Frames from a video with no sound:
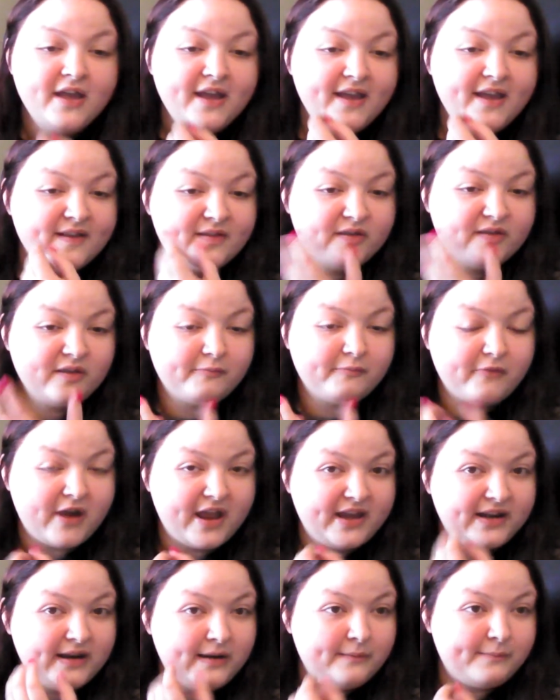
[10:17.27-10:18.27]
is the
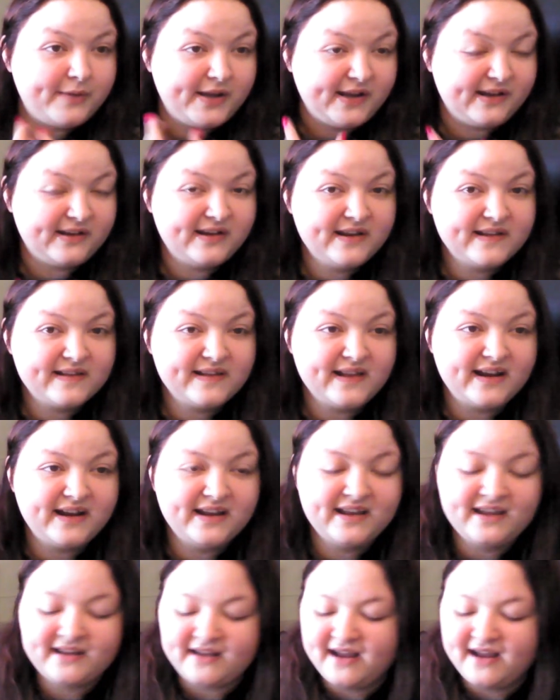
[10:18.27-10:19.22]
red and pinkness that I get.